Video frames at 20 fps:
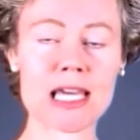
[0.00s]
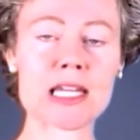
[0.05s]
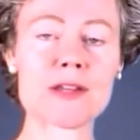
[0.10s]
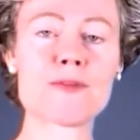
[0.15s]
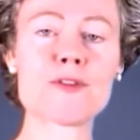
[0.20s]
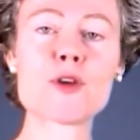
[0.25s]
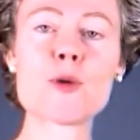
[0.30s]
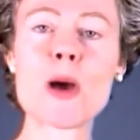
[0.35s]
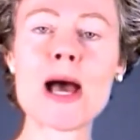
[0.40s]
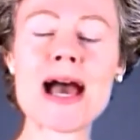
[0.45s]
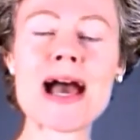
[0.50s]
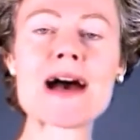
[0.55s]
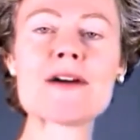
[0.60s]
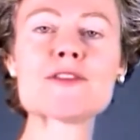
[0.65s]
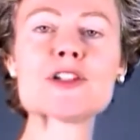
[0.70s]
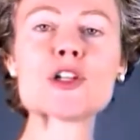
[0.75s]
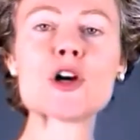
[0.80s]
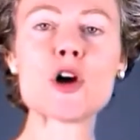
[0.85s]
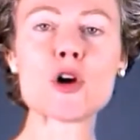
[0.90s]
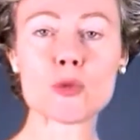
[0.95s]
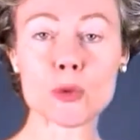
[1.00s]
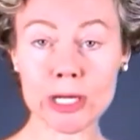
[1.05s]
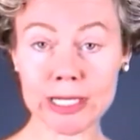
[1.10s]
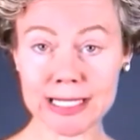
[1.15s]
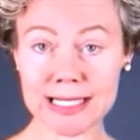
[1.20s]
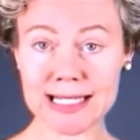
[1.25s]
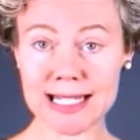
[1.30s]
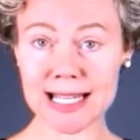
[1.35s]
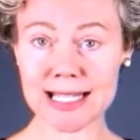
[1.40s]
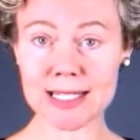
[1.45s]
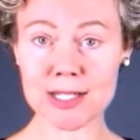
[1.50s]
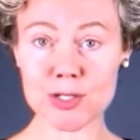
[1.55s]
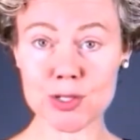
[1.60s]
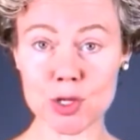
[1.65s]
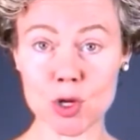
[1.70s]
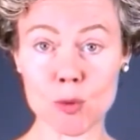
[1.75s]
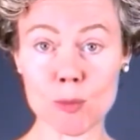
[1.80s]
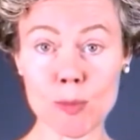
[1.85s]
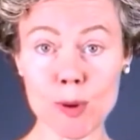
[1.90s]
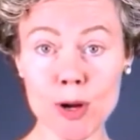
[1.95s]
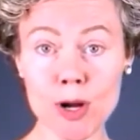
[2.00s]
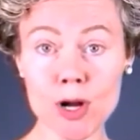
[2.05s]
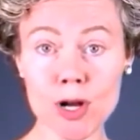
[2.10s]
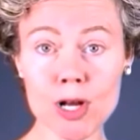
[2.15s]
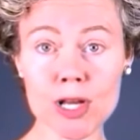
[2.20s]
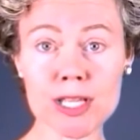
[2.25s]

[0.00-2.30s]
And if you haven't already done so,